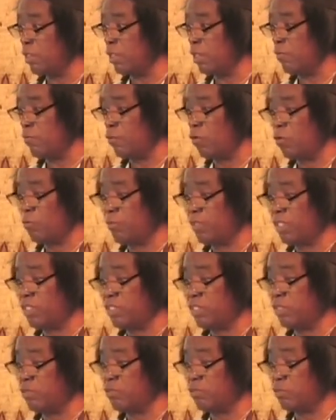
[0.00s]
and Rome
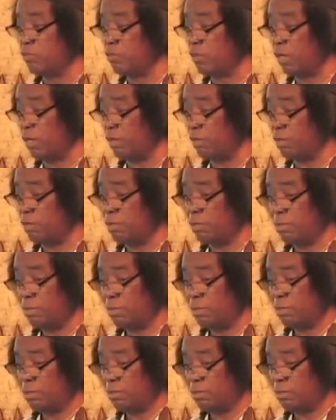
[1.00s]
didn't kill you yet,
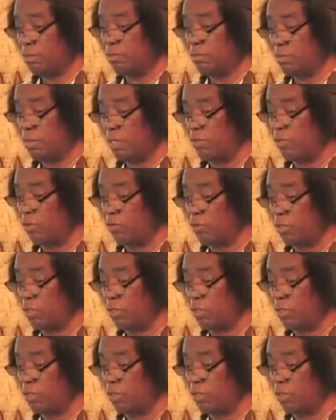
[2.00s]
they know